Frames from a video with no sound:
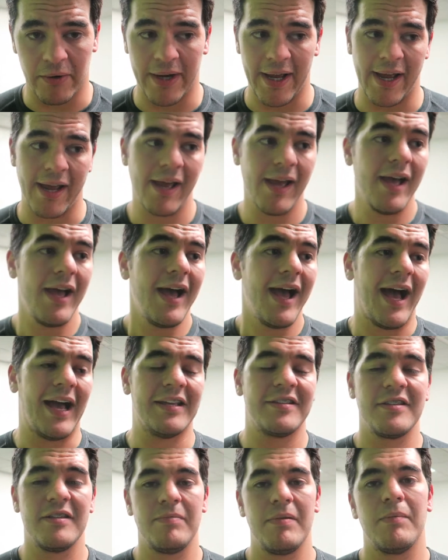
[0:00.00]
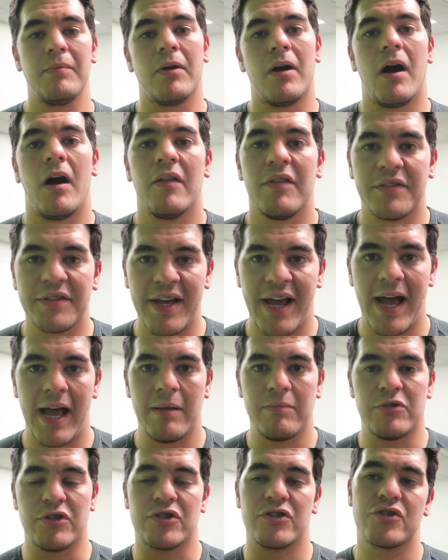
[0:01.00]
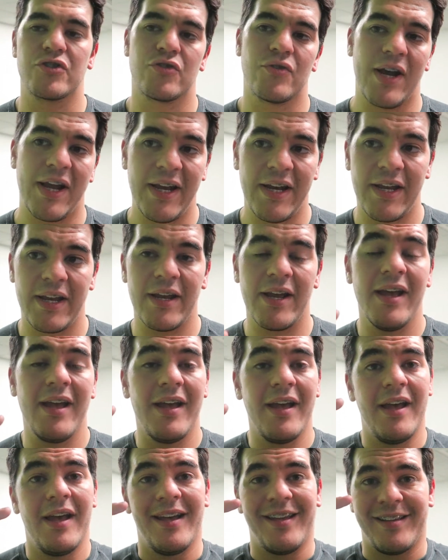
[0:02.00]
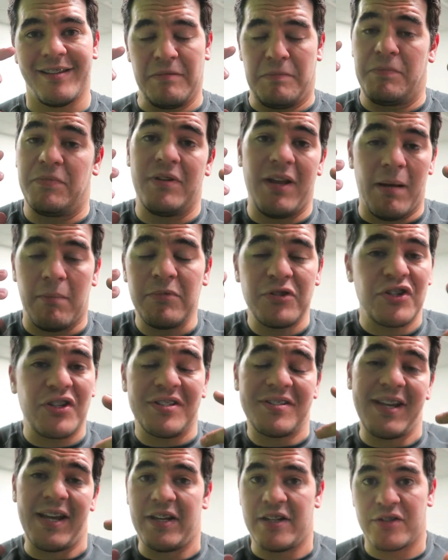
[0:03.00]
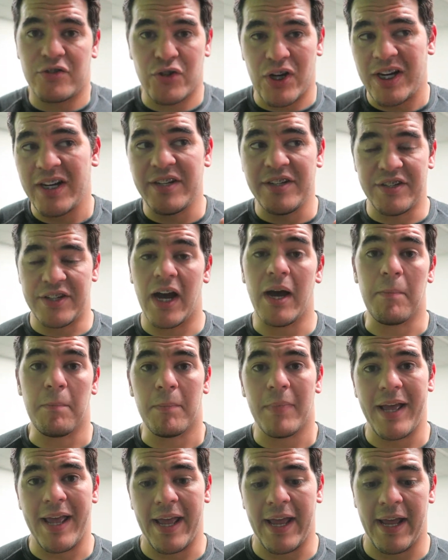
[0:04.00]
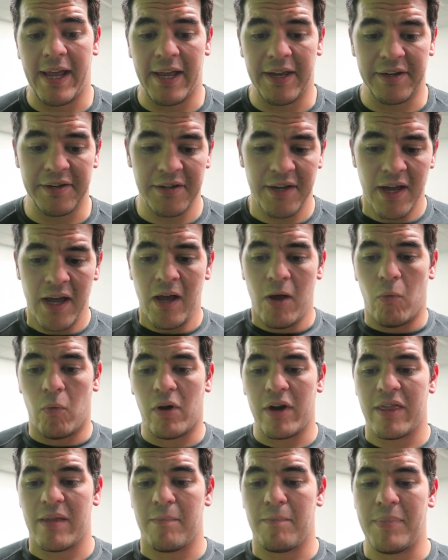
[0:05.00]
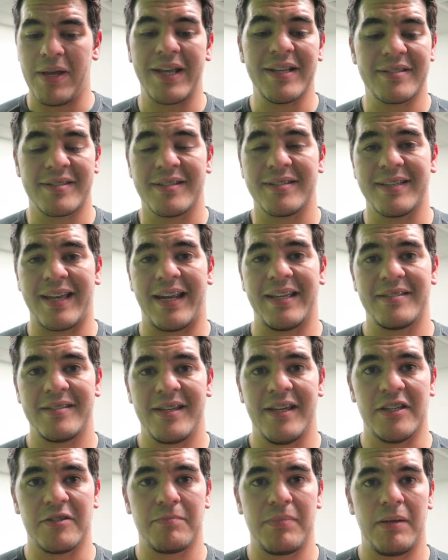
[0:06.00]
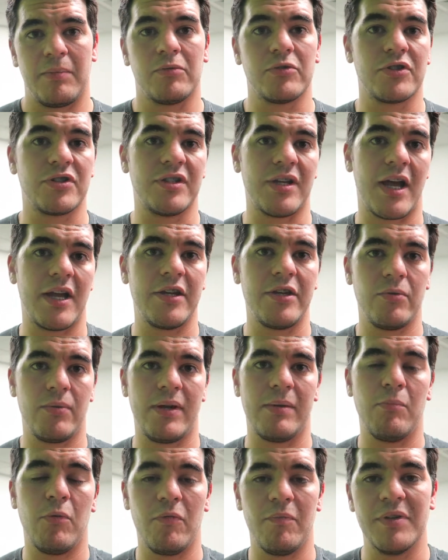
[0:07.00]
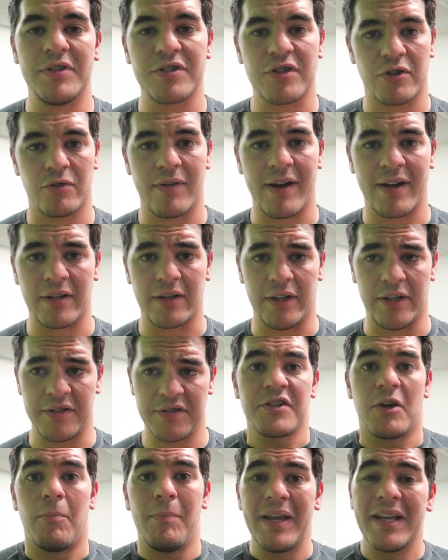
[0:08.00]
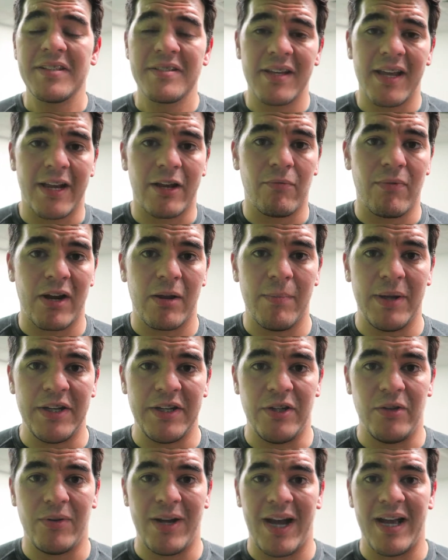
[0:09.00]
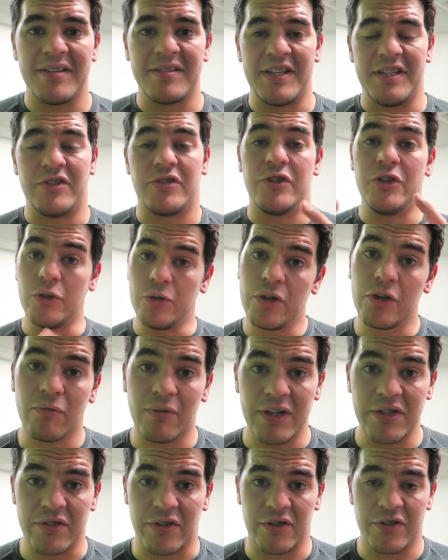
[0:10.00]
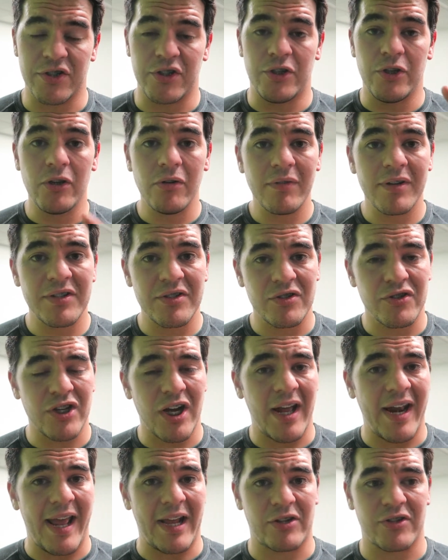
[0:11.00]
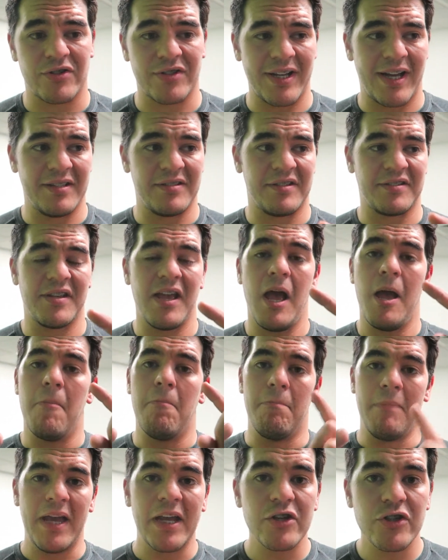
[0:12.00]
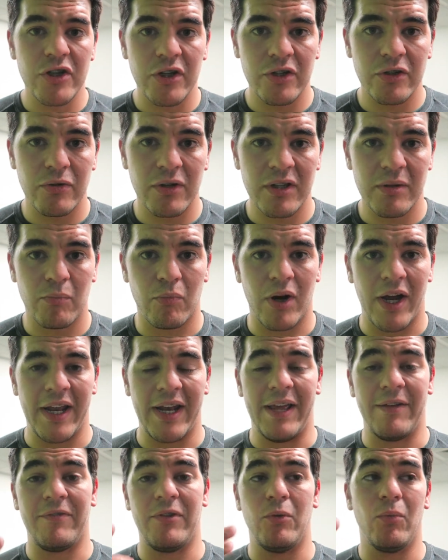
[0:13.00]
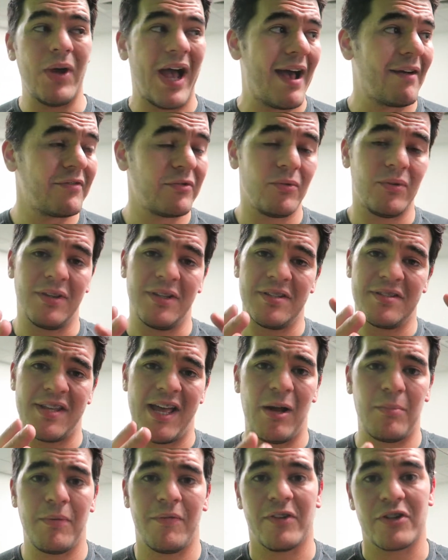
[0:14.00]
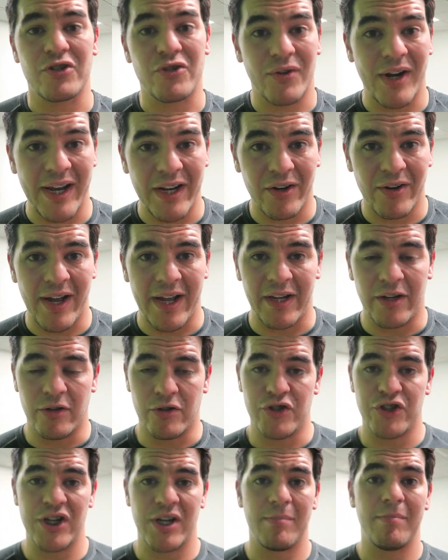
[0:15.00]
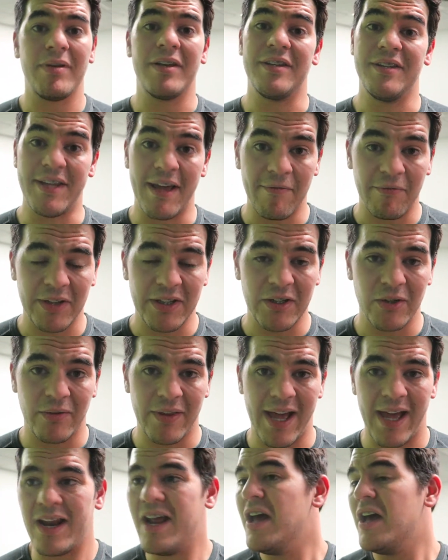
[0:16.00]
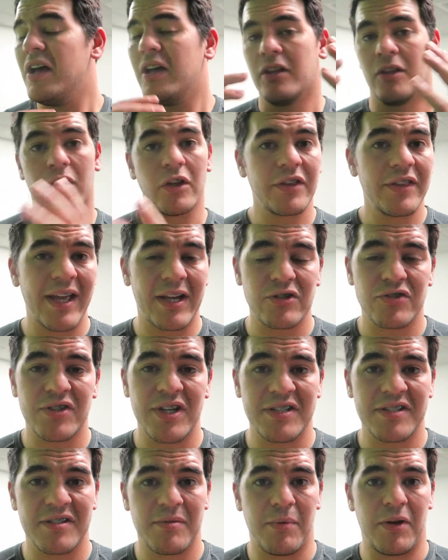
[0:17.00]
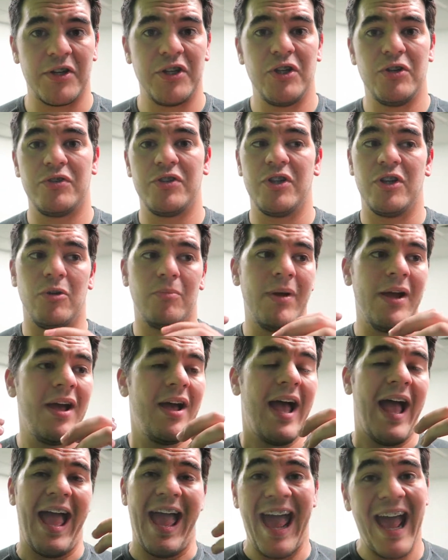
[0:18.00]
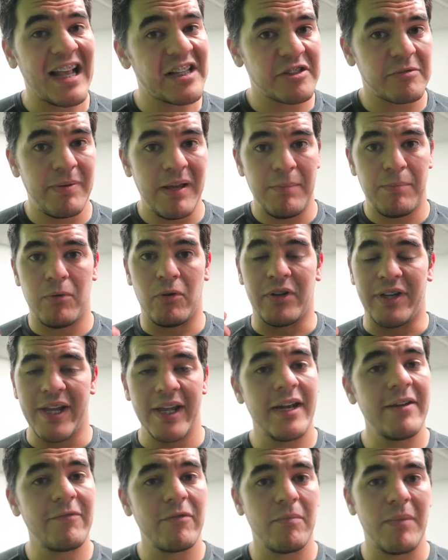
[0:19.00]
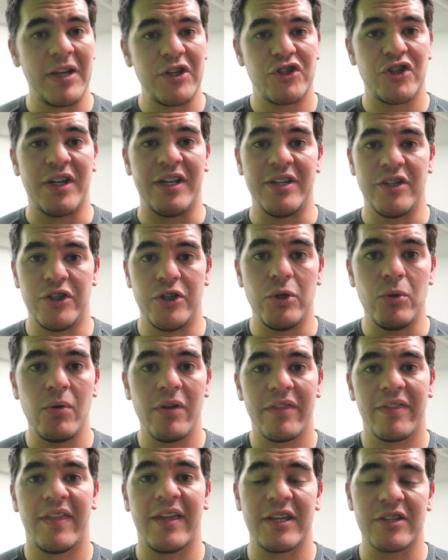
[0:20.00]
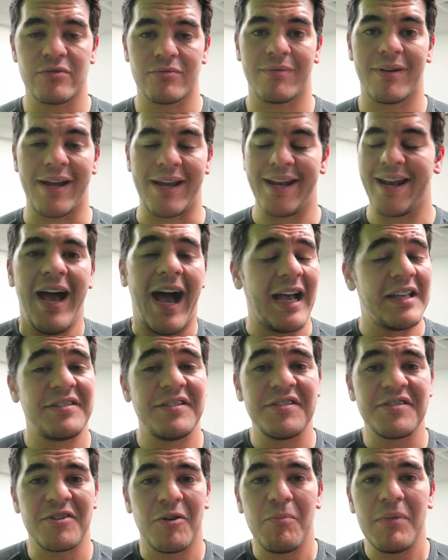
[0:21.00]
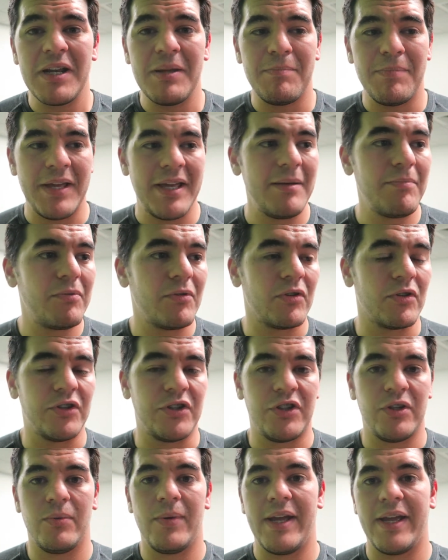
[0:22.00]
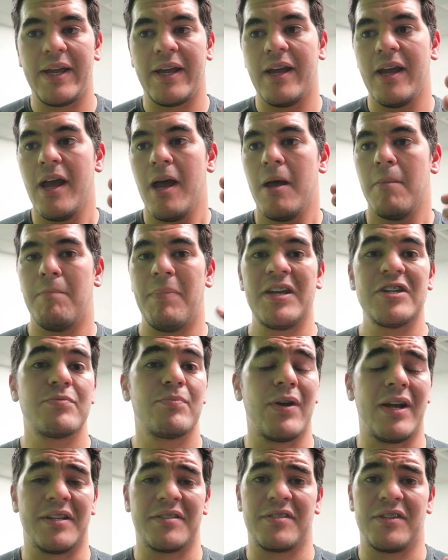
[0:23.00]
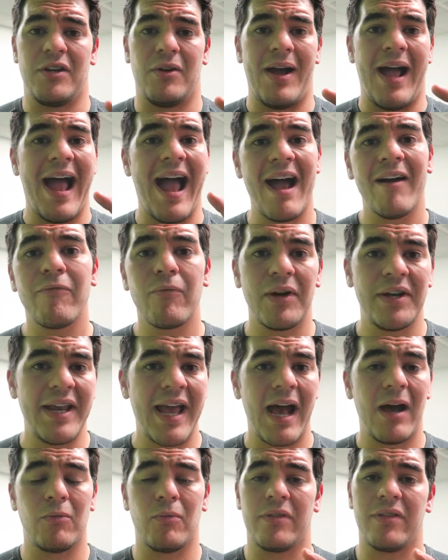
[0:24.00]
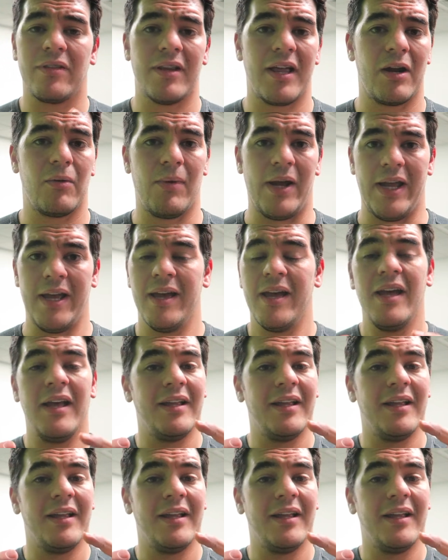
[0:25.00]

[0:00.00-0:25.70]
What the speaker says: okay? I see people all the time just training, I'm just gonna say it, training dumb. And one of the biggest things that I see is people just not doing movements correctly. So biggest thing I can recommend to you guys is do your research. Do your research on exercises, make sure you're doing them right. If you have to enlist the help of a trainer at your gym, definitely do that. Look the exercises up on YouTube, ask people, get information, and do things right. I see so many people doing bench press, you know, halfway down with a lot of weight.